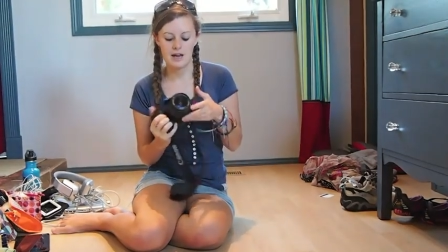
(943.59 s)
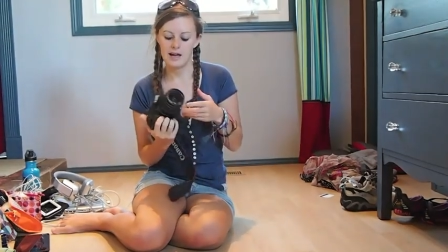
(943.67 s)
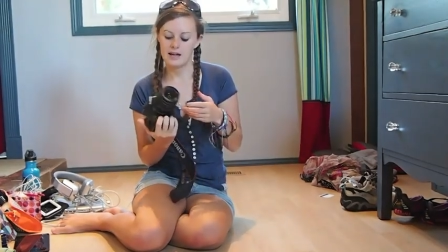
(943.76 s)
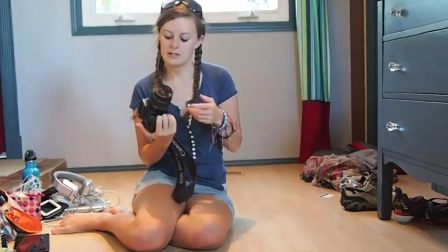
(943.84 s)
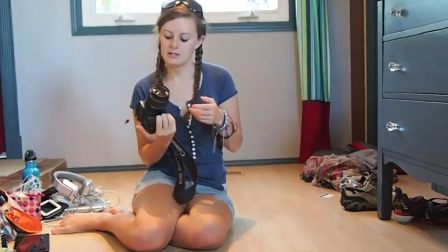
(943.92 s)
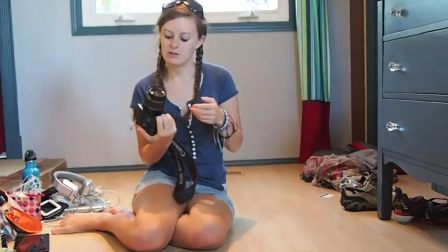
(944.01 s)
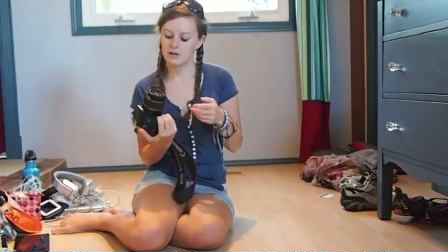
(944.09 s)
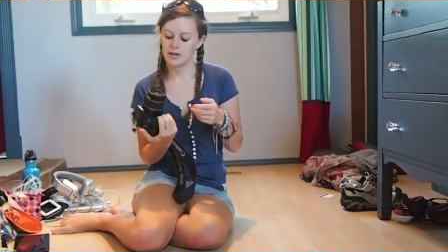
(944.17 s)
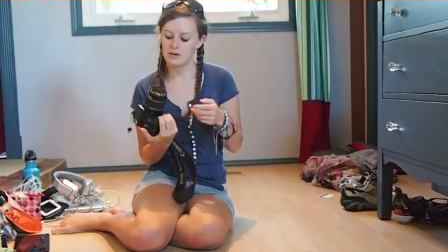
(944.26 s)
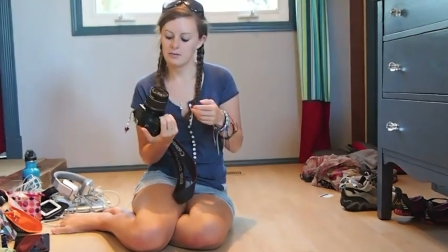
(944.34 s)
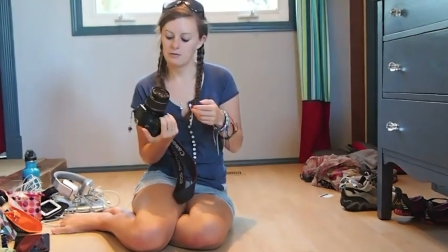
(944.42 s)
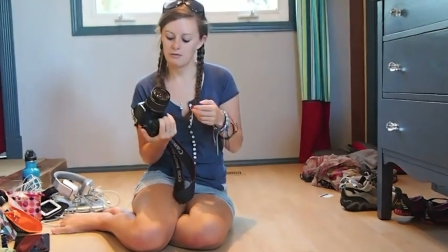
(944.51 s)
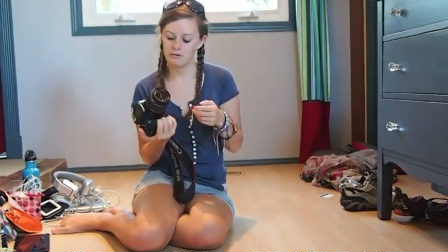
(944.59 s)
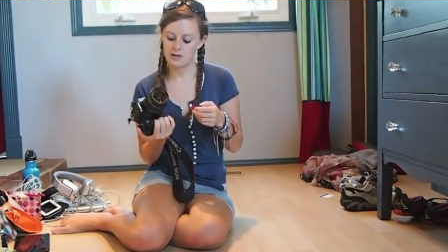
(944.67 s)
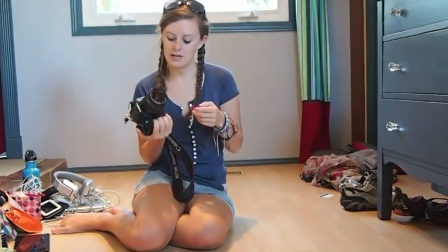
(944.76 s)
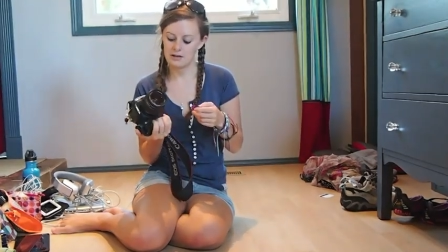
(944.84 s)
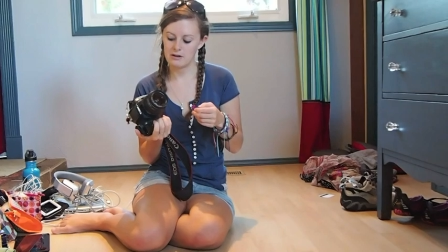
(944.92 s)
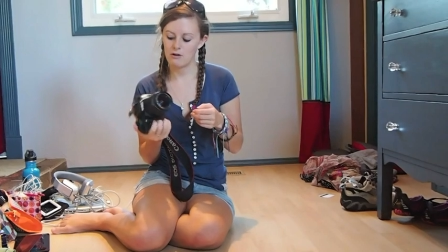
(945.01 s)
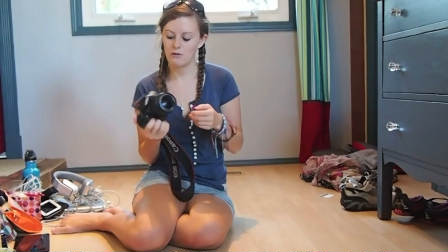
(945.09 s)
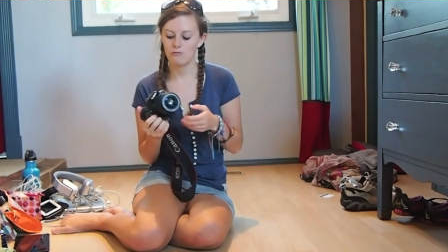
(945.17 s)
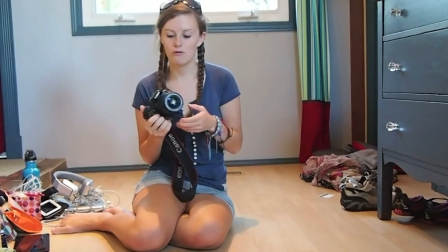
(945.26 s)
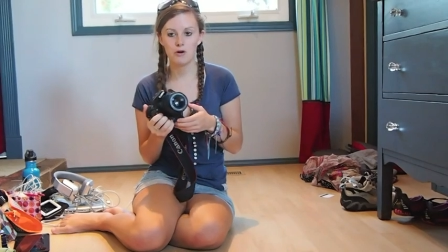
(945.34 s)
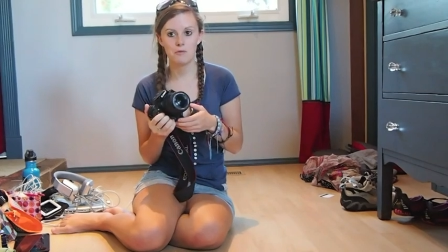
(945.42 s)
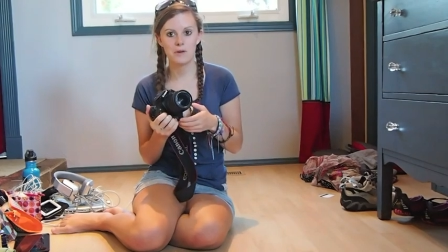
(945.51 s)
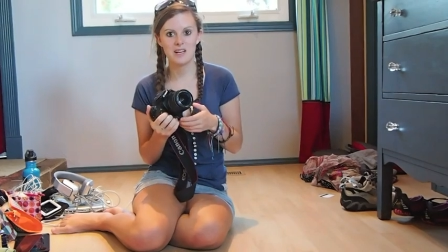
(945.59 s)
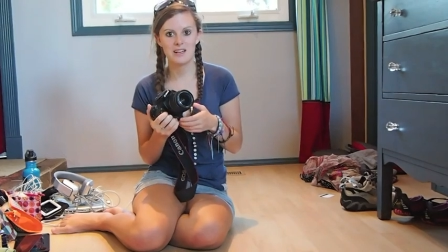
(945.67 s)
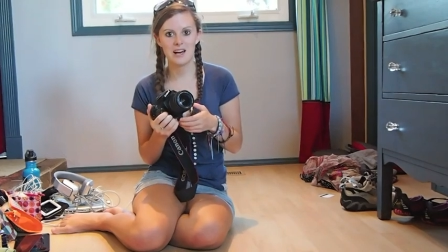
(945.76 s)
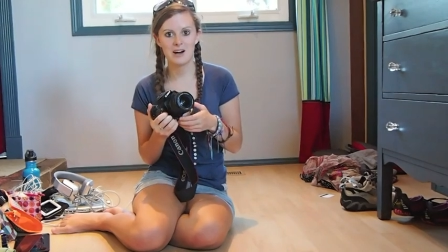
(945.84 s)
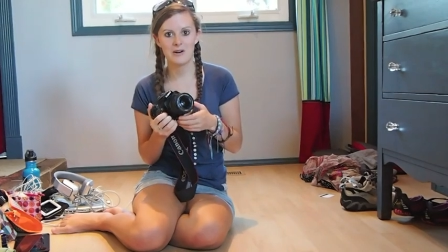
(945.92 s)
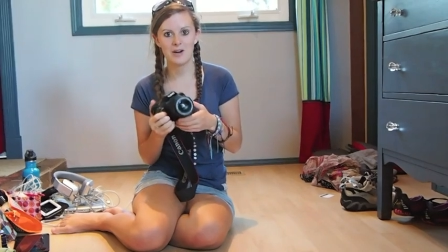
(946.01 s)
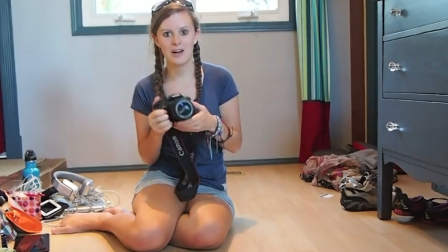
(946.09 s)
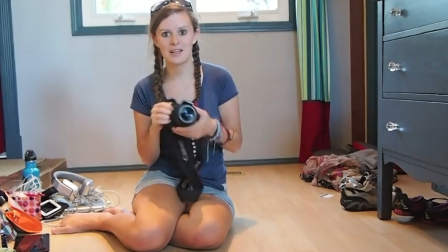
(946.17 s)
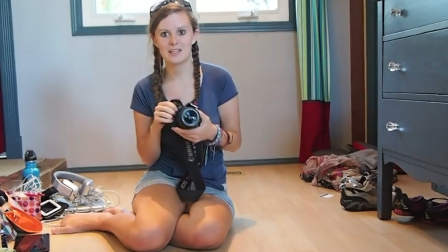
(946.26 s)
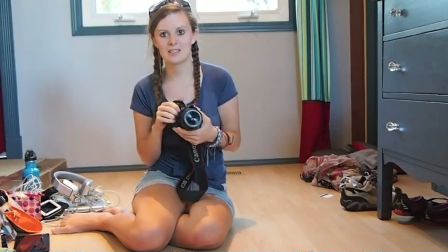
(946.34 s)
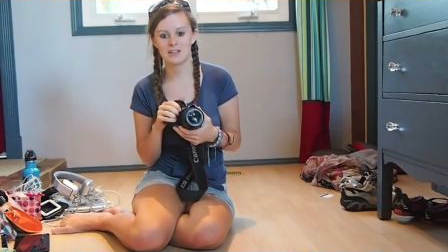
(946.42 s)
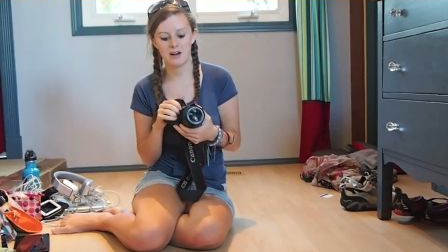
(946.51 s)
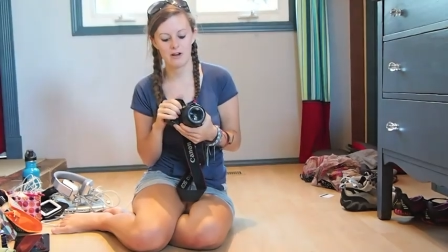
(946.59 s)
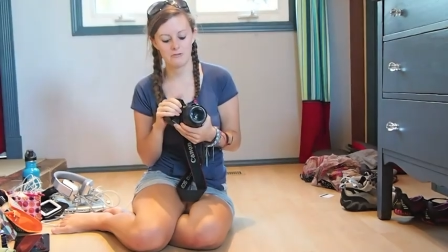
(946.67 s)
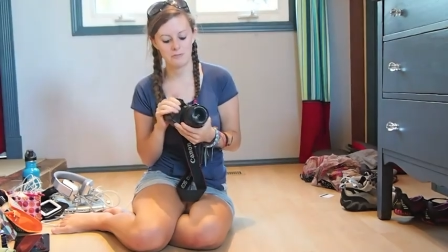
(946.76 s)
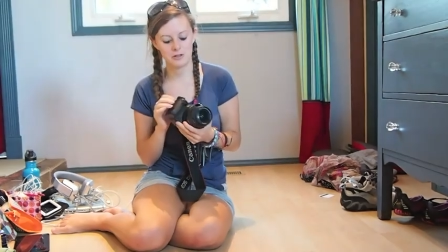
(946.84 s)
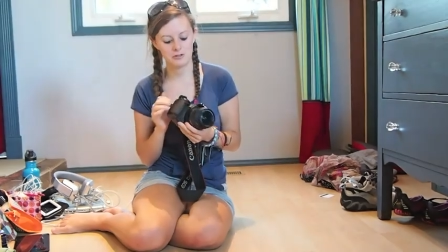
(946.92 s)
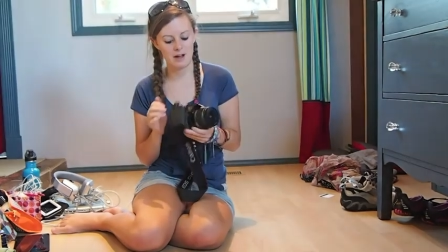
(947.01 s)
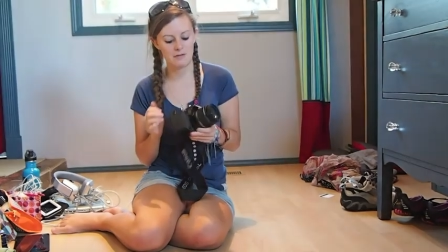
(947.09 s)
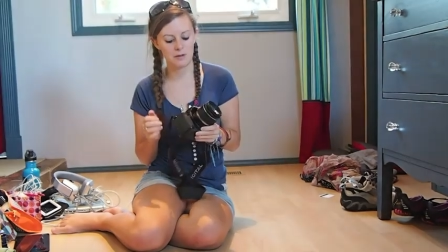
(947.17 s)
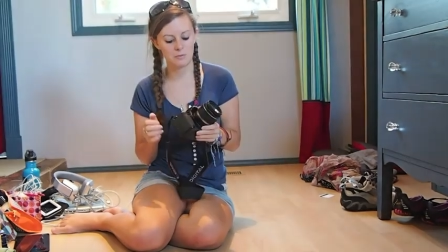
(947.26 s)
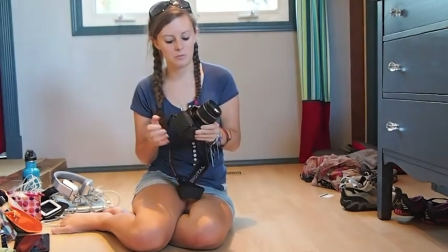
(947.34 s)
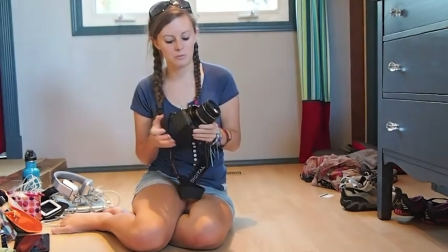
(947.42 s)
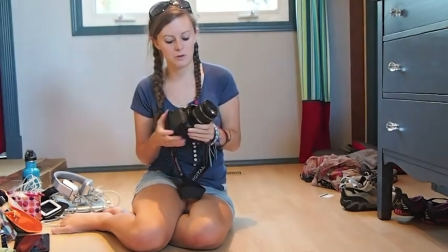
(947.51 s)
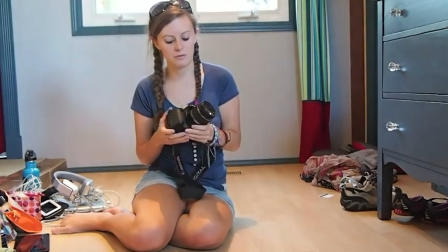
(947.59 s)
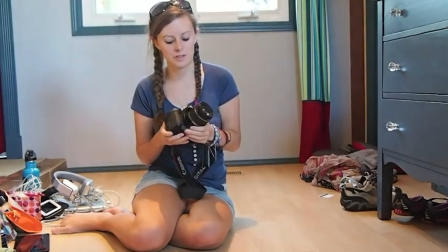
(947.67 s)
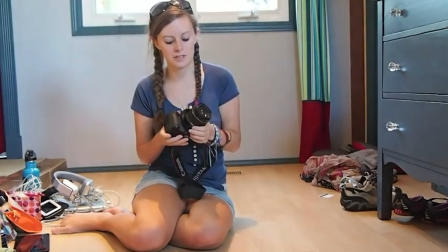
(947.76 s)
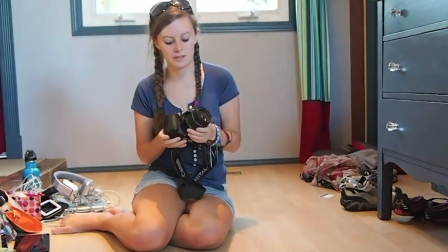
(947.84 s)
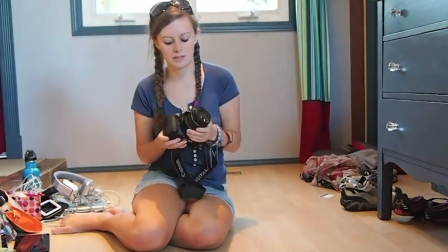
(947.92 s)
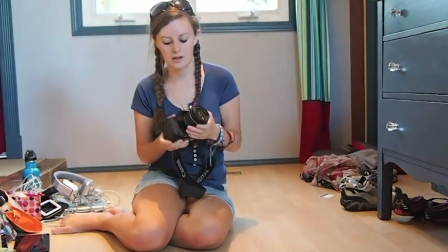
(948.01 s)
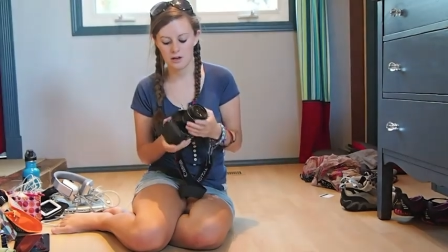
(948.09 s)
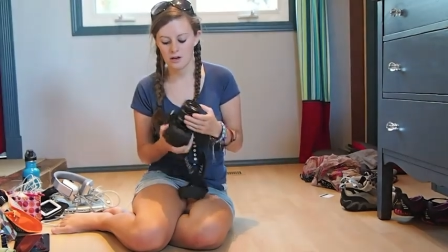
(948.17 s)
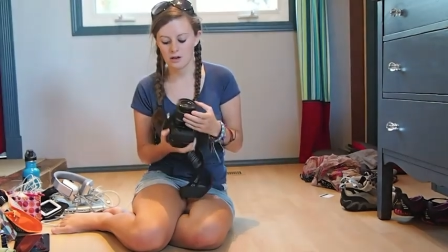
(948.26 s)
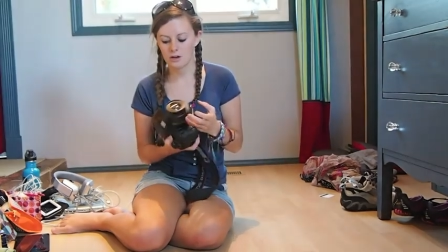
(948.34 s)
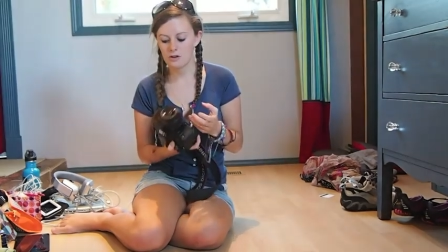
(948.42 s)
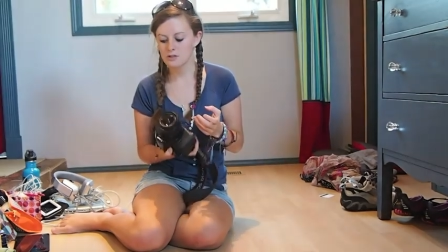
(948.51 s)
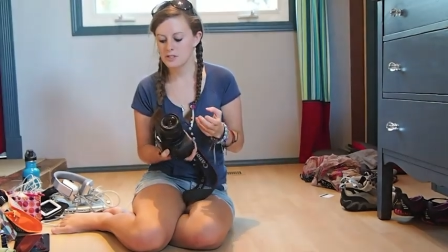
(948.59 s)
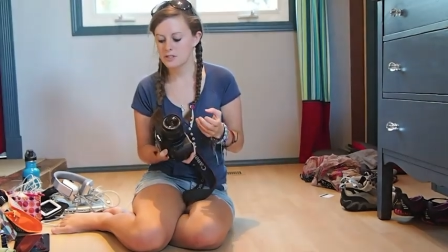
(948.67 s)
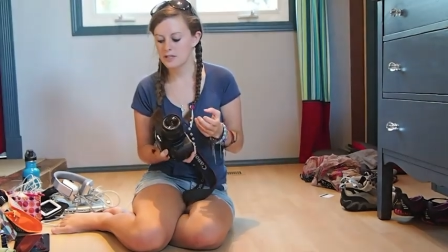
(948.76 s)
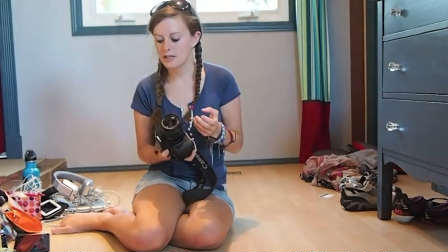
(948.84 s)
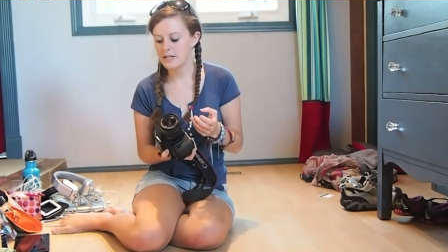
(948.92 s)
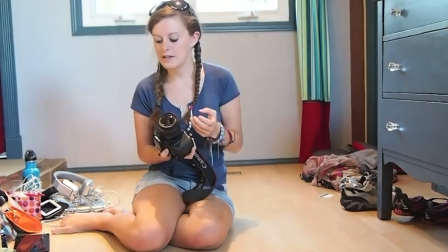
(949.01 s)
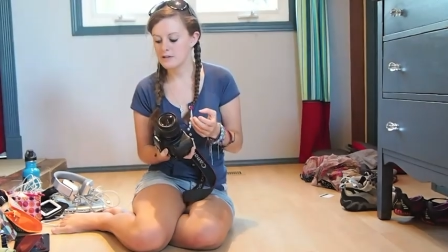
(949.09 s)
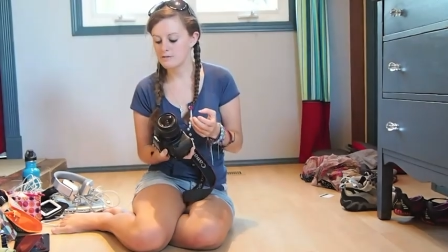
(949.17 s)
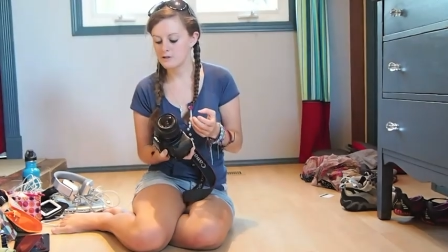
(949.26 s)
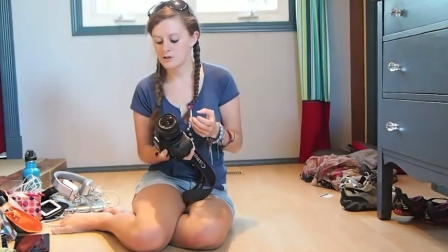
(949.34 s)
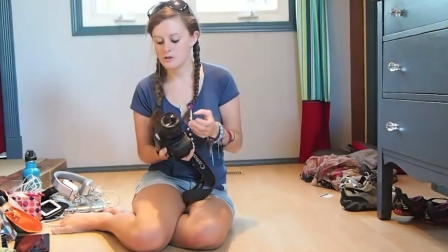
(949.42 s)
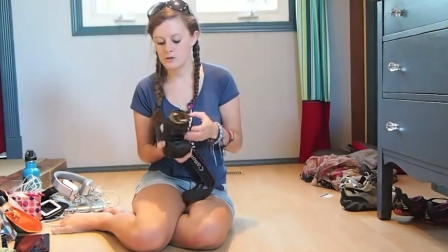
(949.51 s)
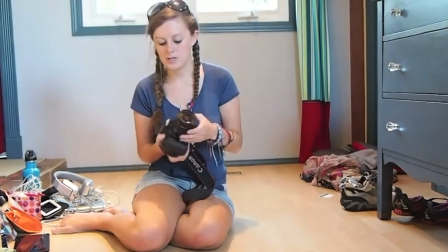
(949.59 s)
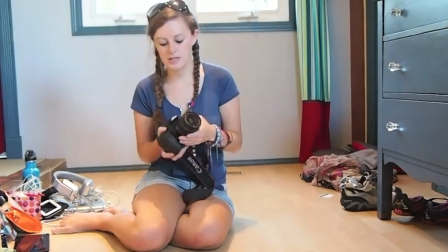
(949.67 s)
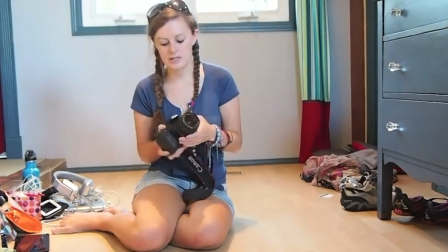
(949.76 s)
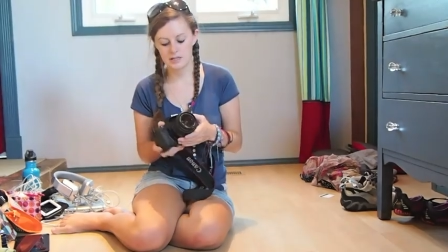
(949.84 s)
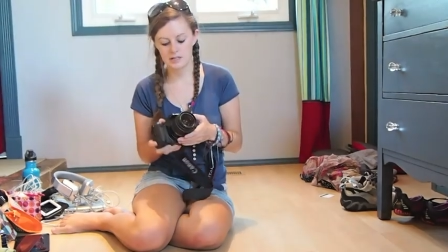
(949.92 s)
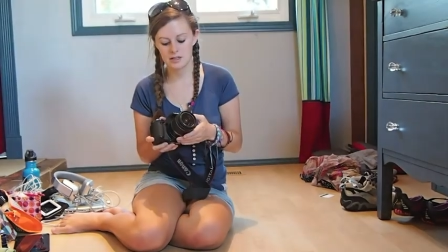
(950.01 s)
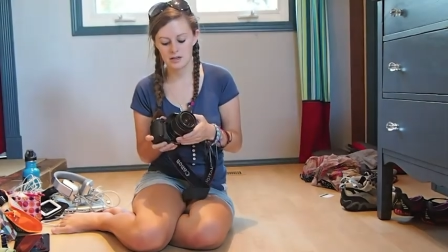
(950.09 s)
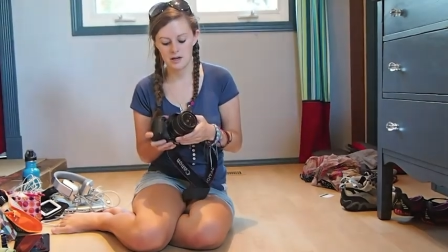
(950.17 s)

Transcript: It's looking pretty ropey now, as I've been traveling with this constantly for 2 years.